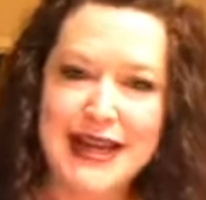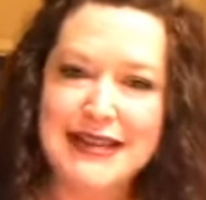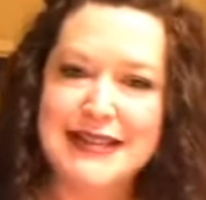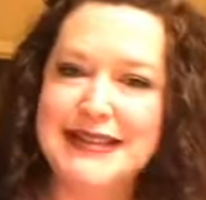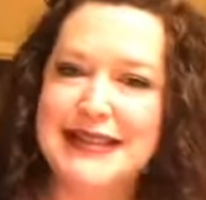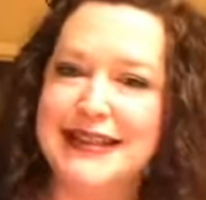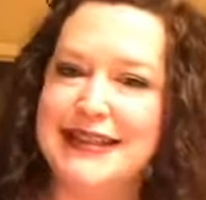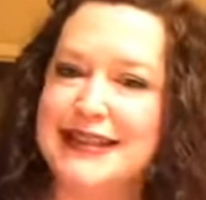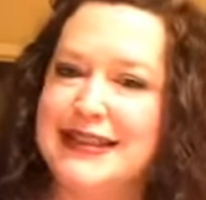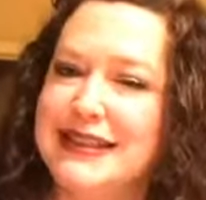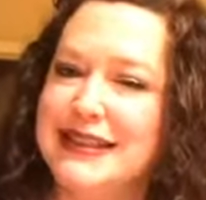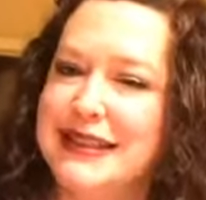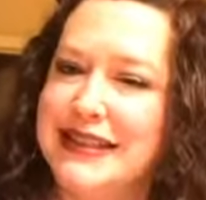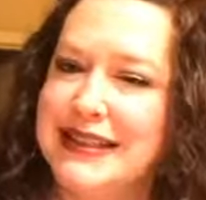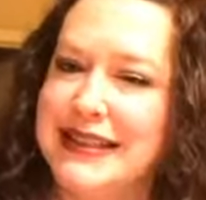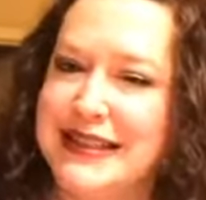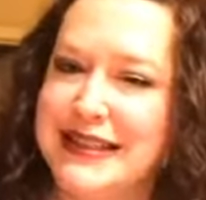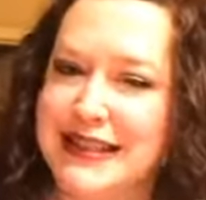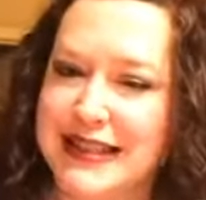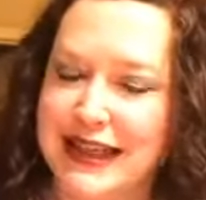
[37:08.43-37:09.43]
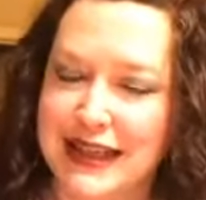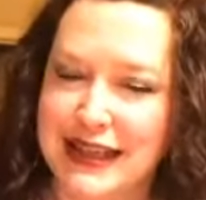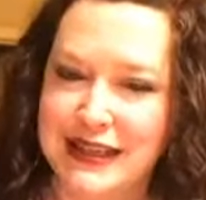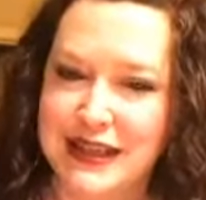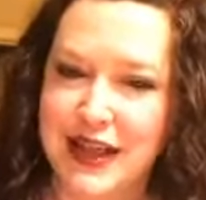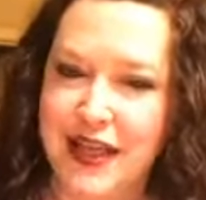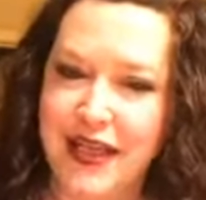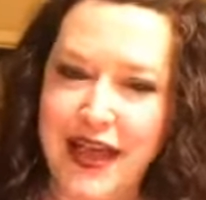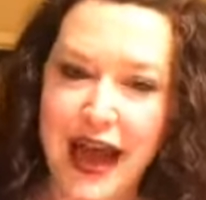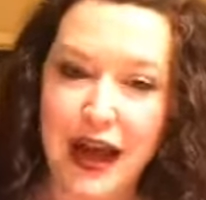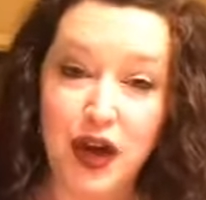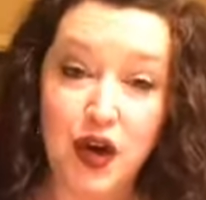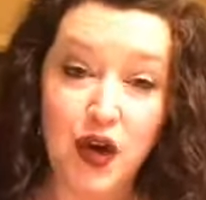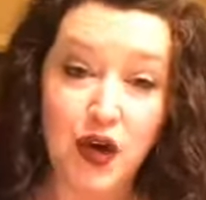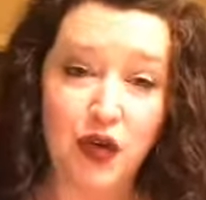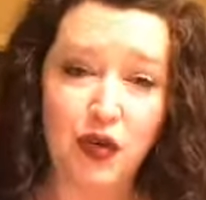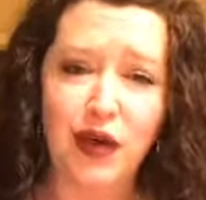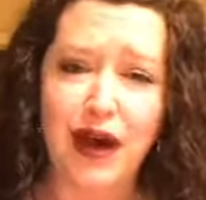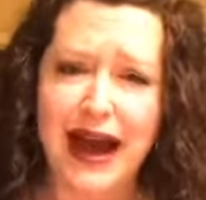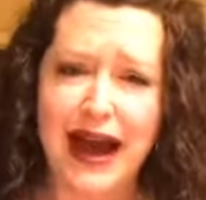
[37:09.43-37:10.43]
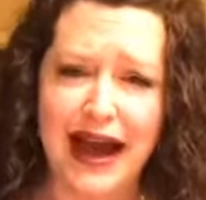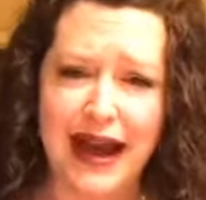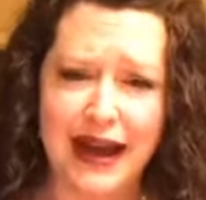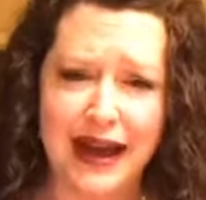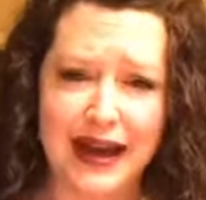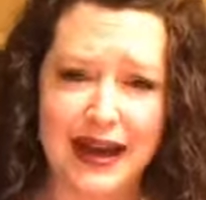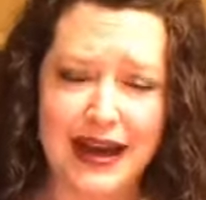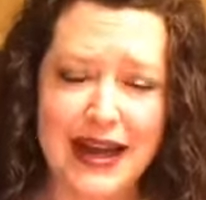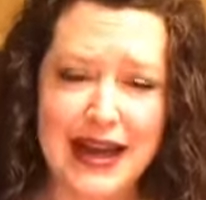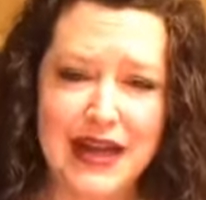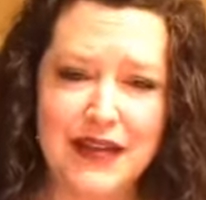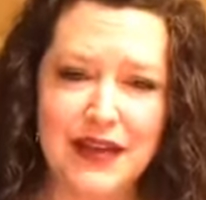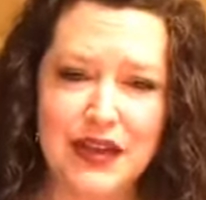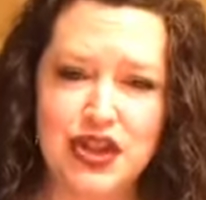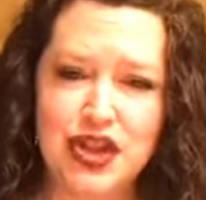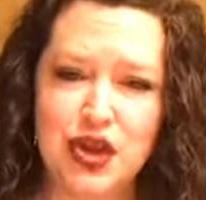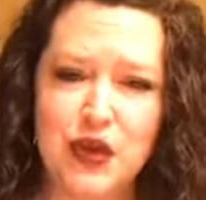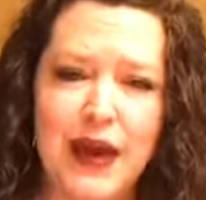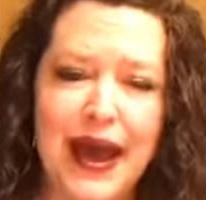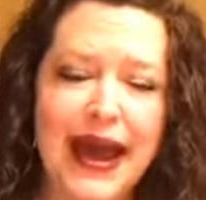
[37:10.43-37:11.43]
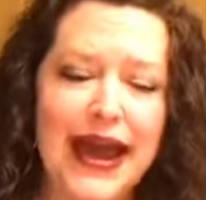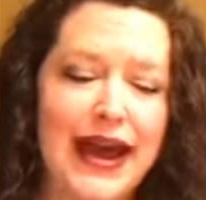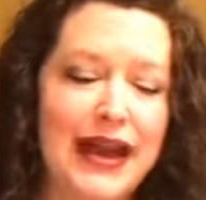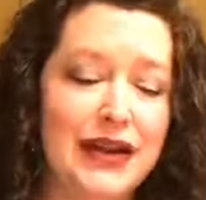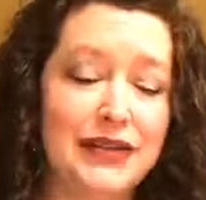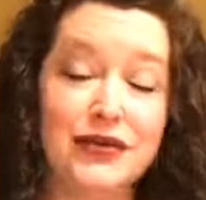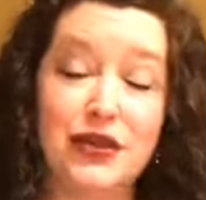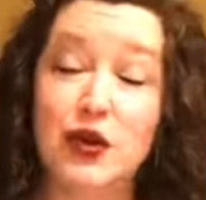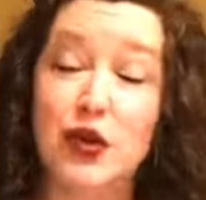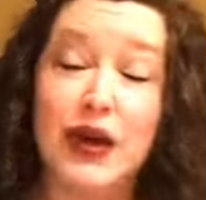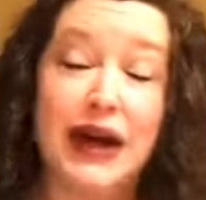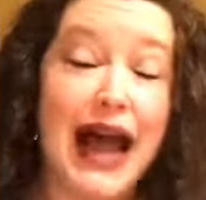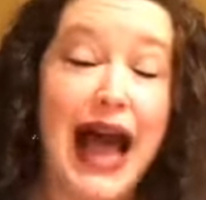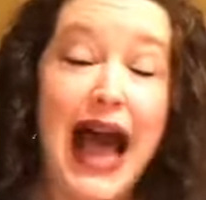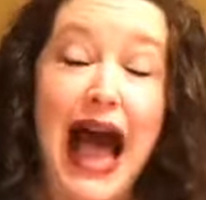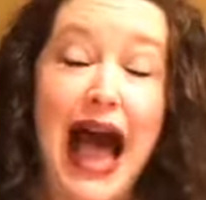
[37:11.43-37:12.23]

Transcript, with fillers: to listen to that cry that you had of, Lord,